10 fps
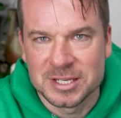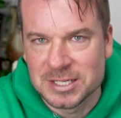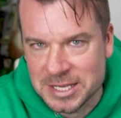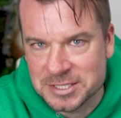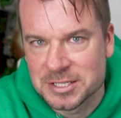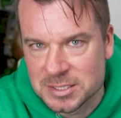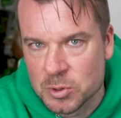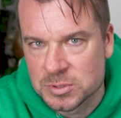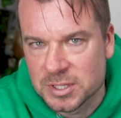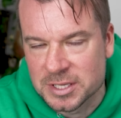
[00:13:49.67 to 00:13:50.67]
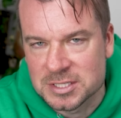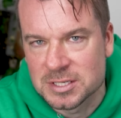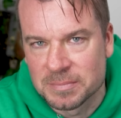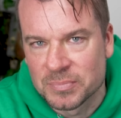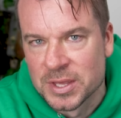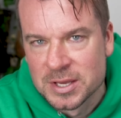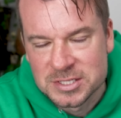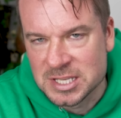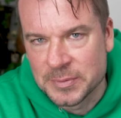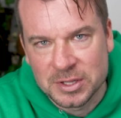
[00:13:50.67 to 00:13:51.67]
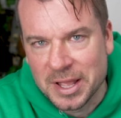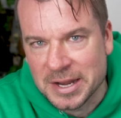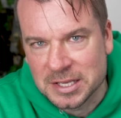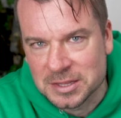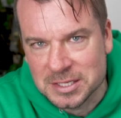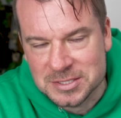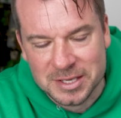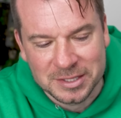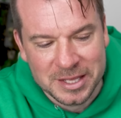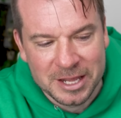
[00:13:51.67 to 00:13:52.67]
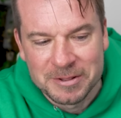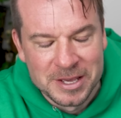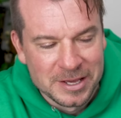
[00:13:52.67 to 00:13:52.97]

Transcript: intestines mostly and some stomach lining and things like that.